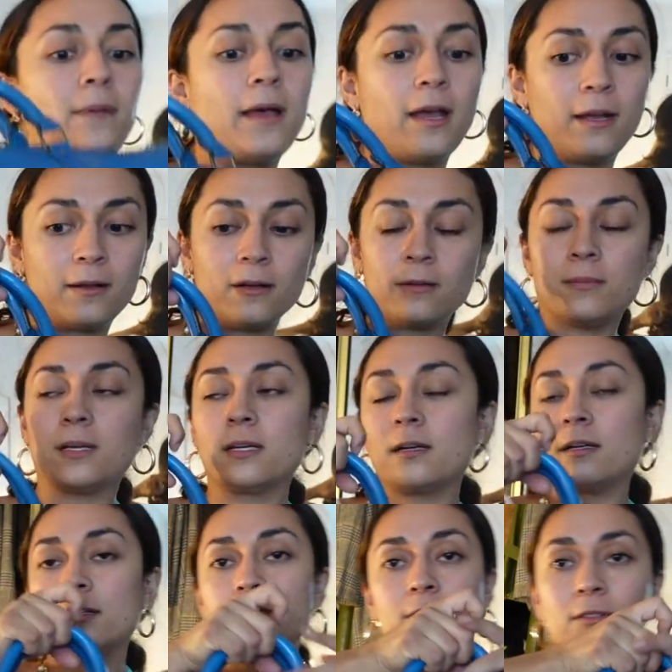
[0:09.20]
bag? Oh my
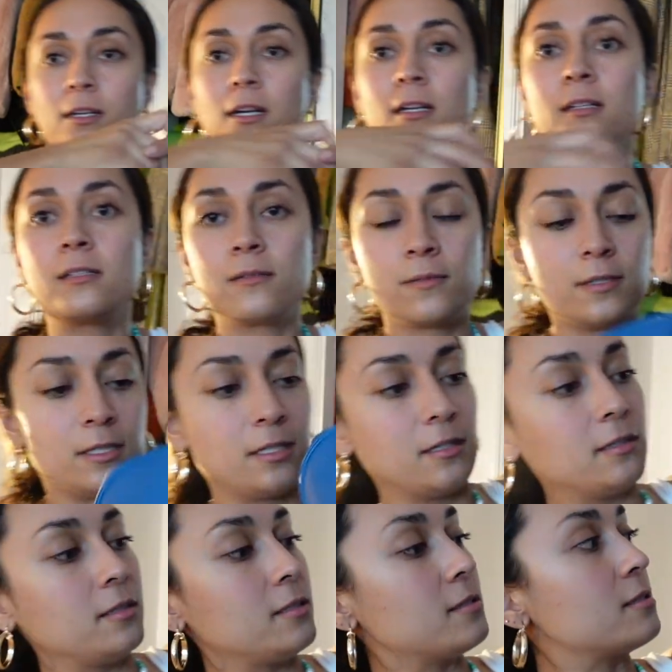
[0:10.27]
gosh, you guys,
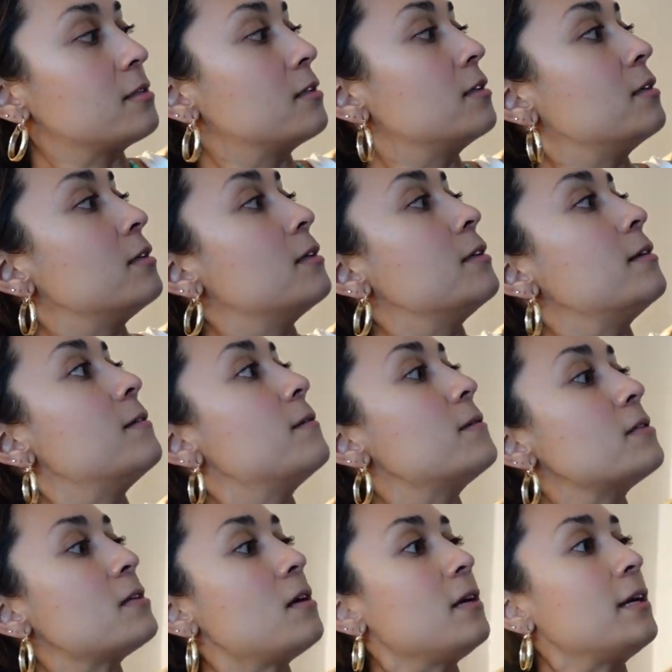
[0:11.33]
ridiculous. It
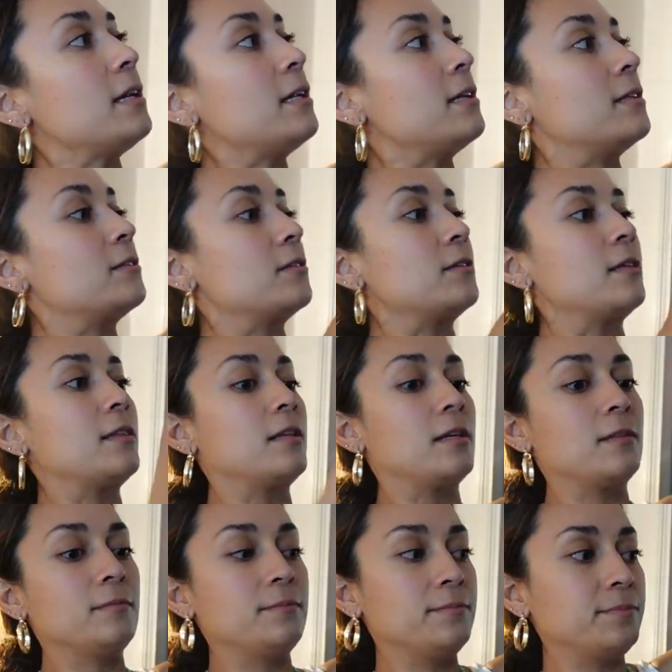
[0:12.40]
was all hidden underneath
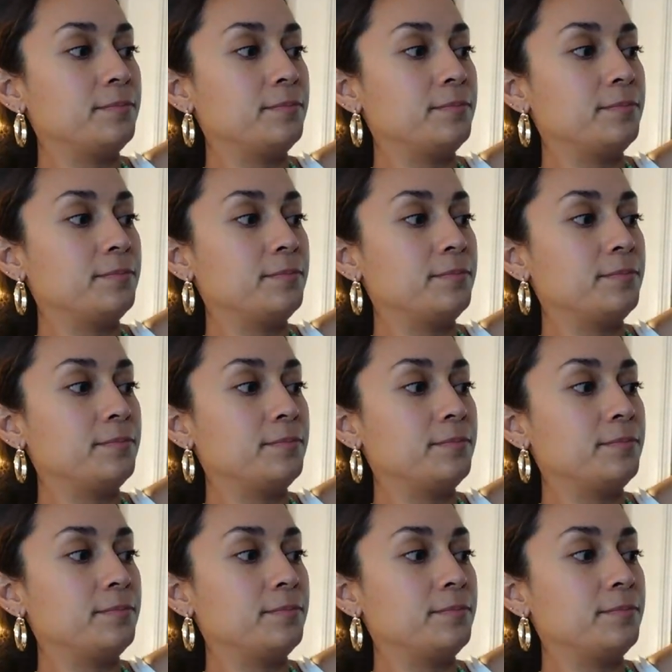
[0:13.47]
there.